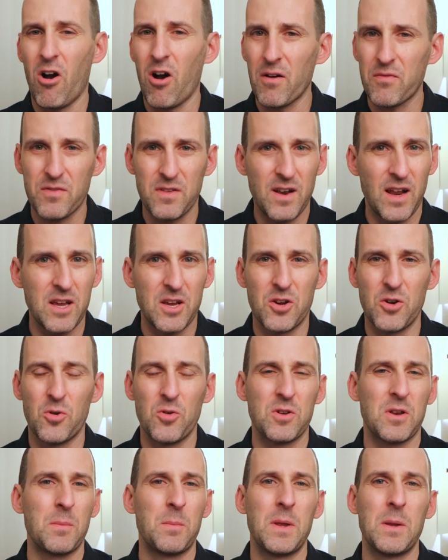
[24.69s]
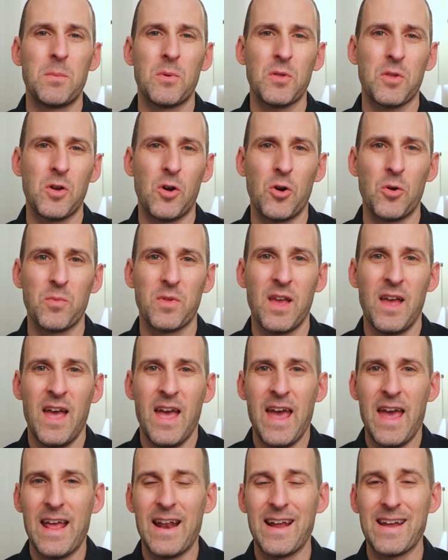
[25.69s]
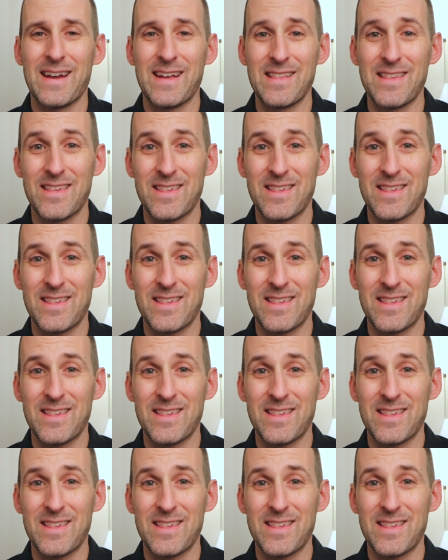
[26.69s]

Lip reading: Often I go into people's homes and I can